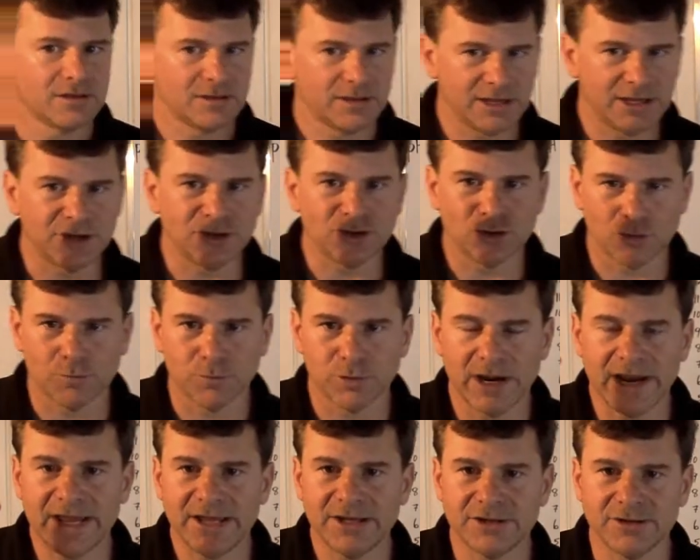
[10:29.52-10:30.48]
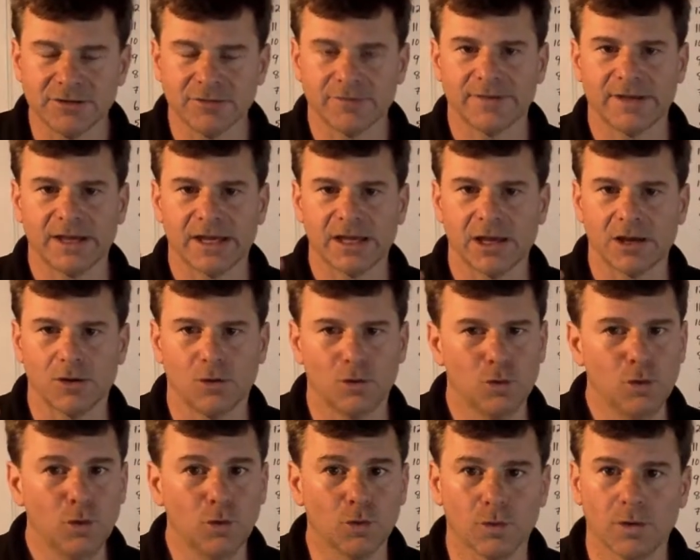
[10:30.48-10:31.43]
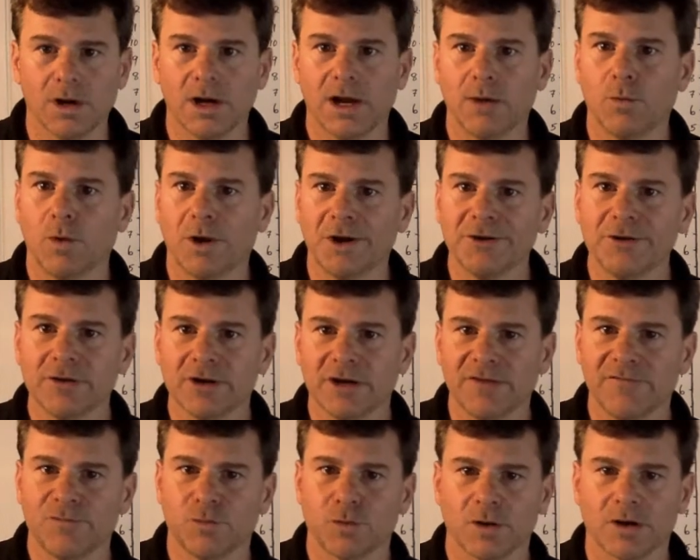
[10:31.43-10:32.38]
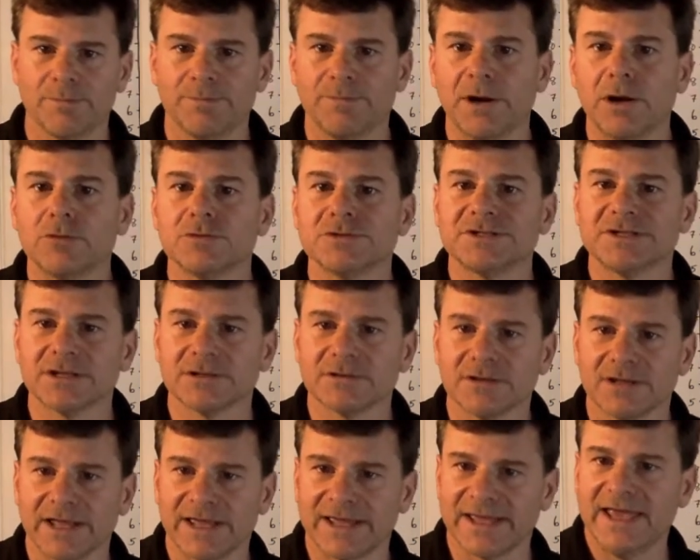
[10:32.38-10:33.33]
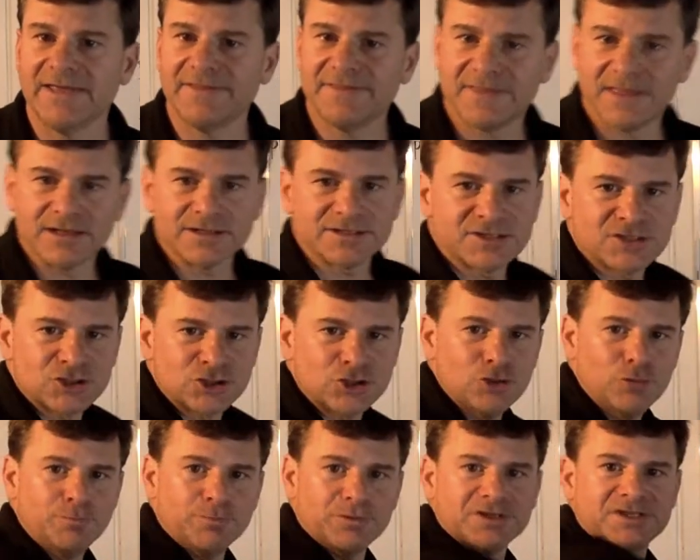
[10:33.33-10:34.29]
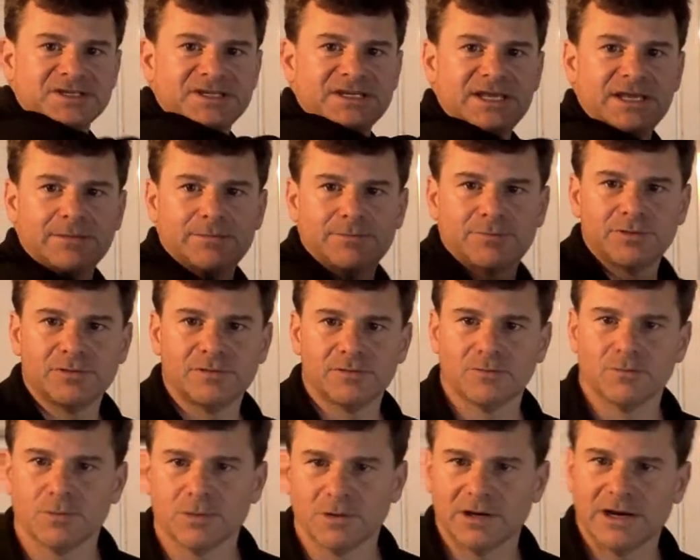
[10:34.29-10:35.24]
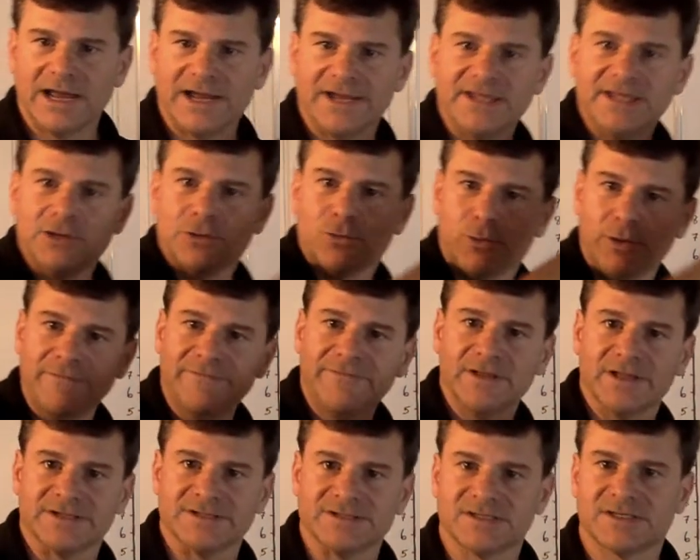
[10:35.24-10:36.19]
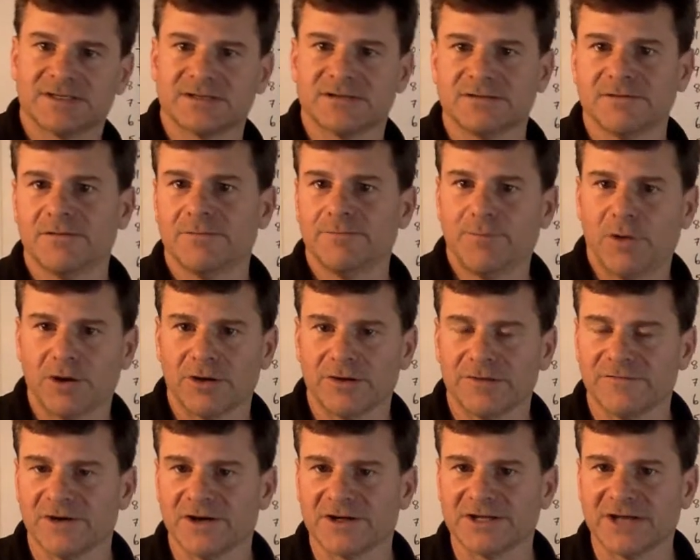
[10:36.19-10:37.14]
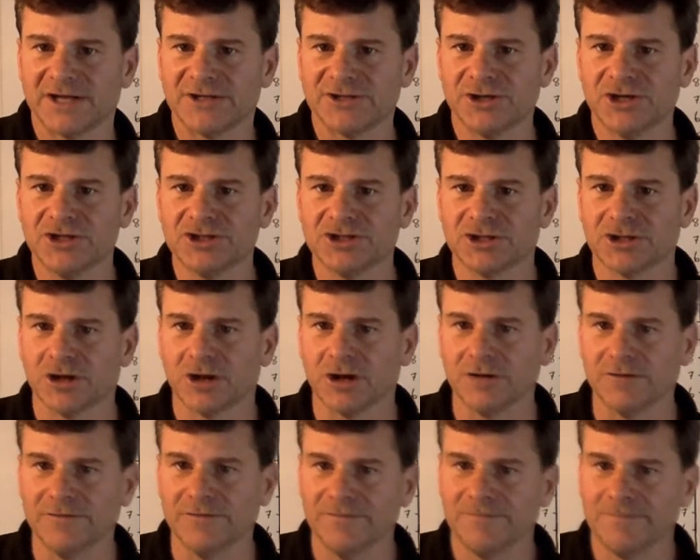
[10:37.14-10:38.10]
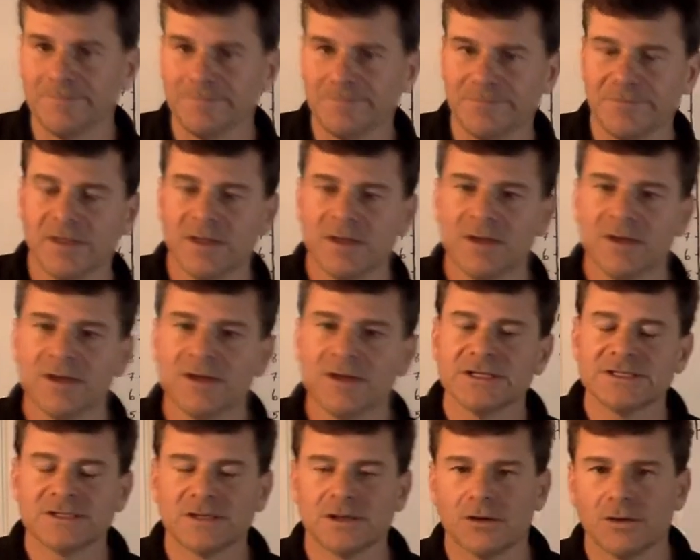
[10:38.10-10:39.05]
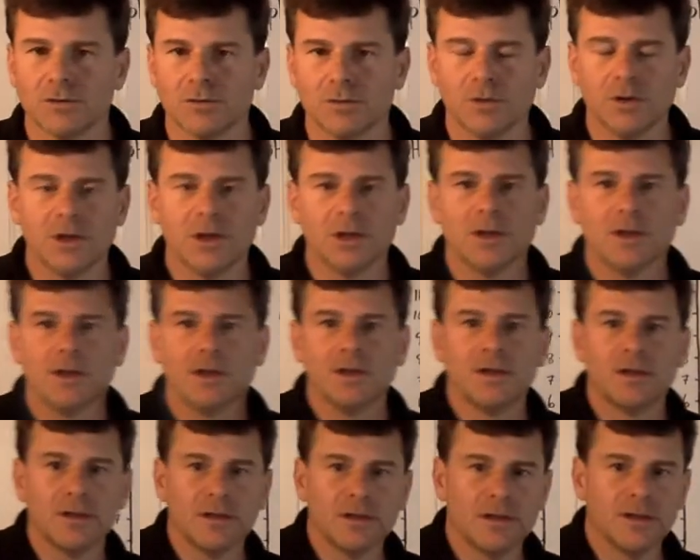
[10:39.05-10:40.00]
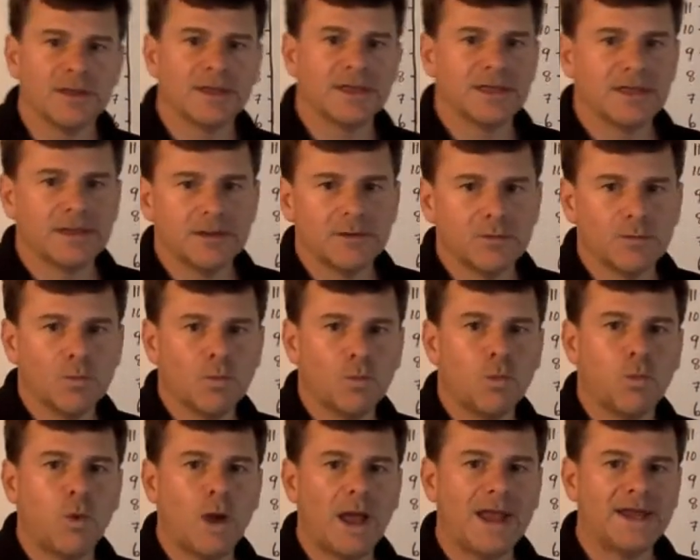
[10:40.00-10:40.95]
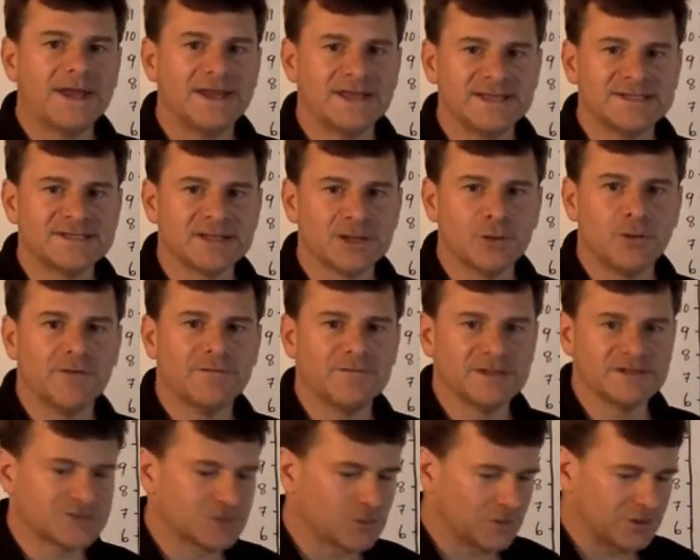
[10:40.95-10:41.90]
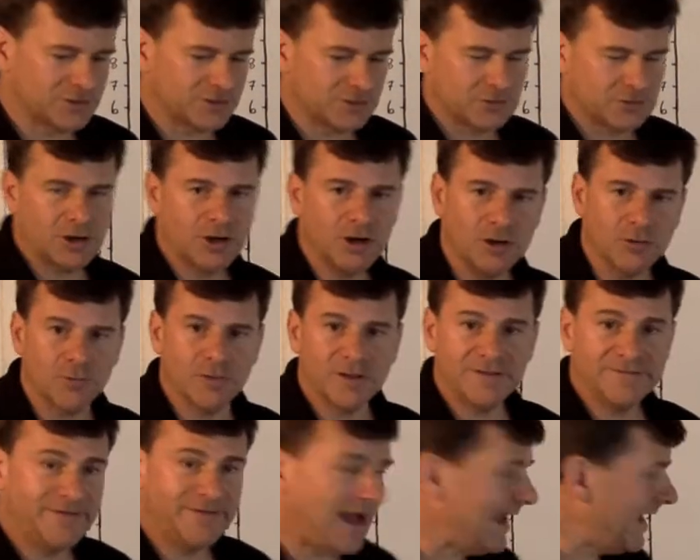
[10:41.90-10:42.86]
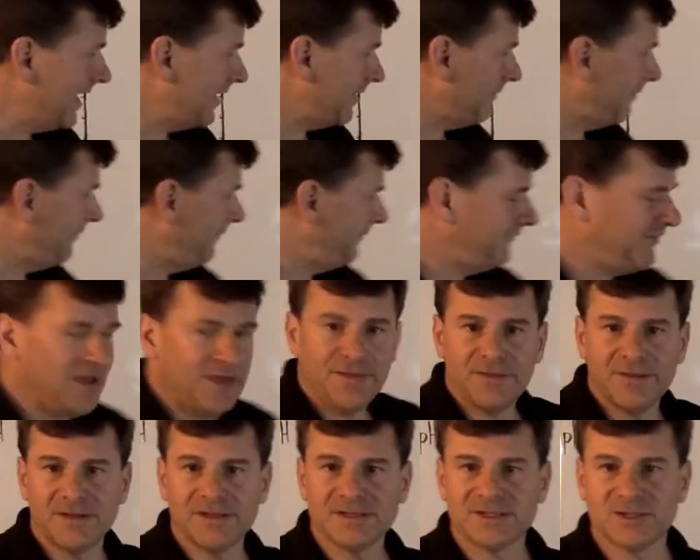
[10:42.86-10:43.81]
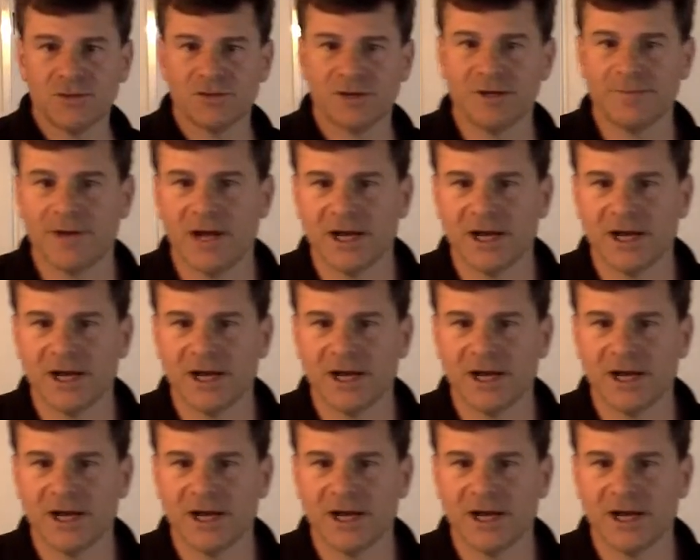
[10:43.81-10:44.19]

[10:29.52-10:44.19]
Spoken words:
In your brain, you're thinking, ooh, I wonder if we're about to like hit the super steep, we're at equivalence part of our titration curve. So when is equivalence going to occur? Well, if I add a 5th sodium